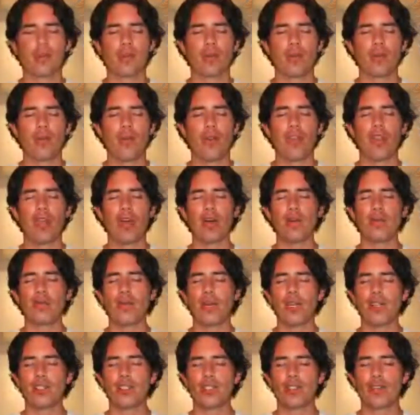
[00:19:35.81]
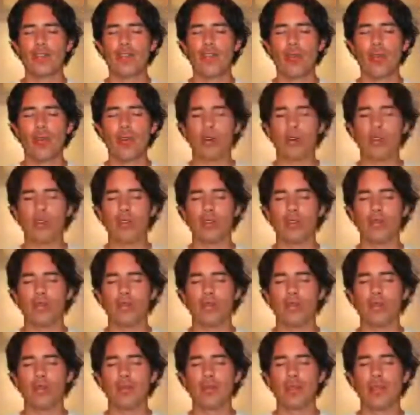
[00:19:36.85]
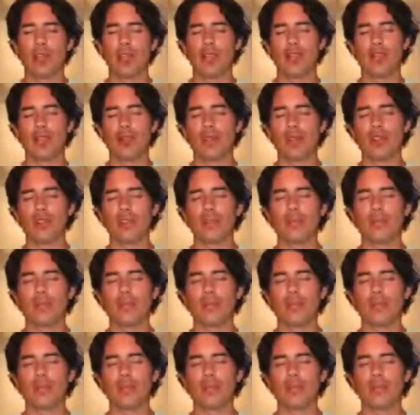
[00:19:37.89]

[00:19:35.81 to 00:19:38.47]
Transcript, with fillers: Without much effort, effort.